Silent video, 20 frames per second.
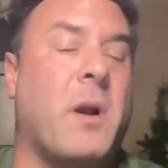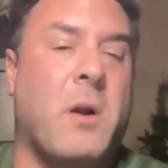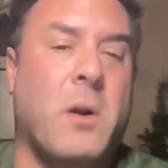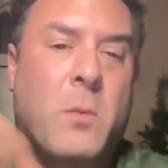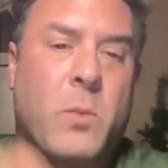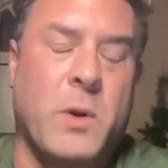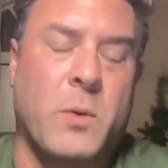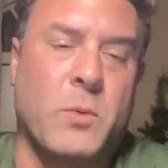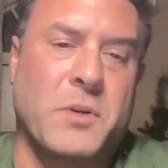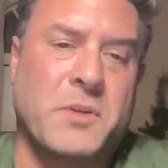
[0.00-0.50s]

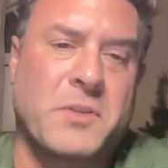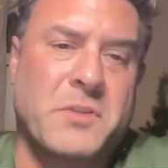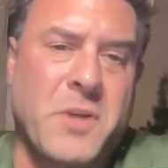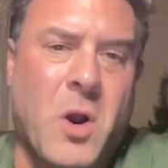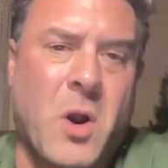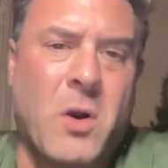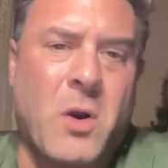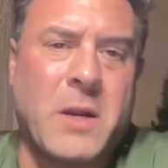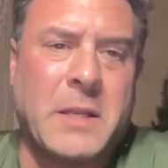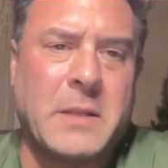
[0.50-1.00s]
heard we were
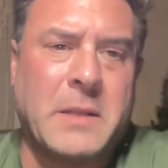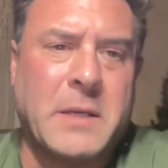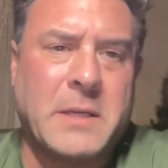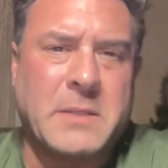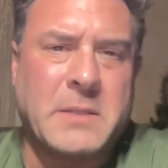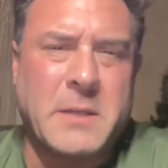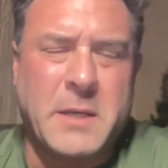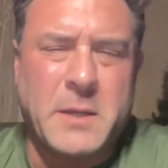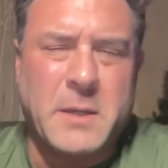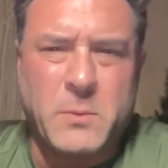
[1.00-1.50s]
starting
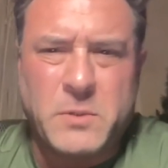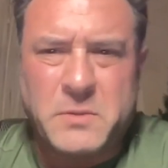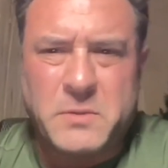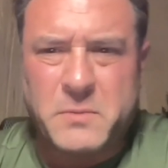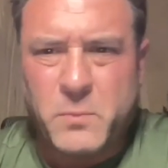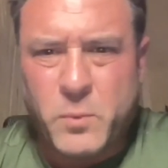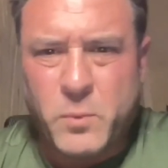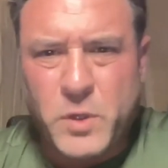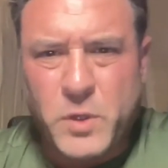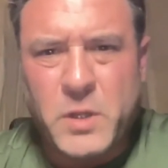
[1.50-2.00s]
this, and it was
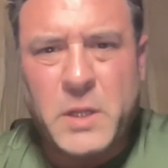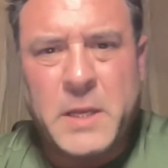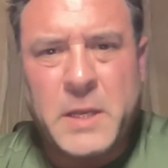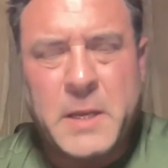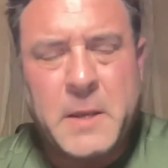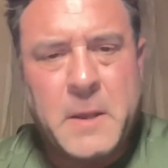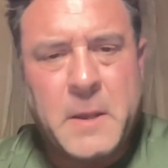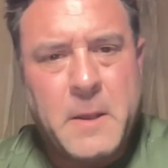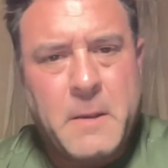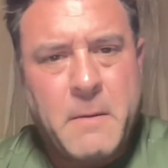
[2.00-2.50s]
really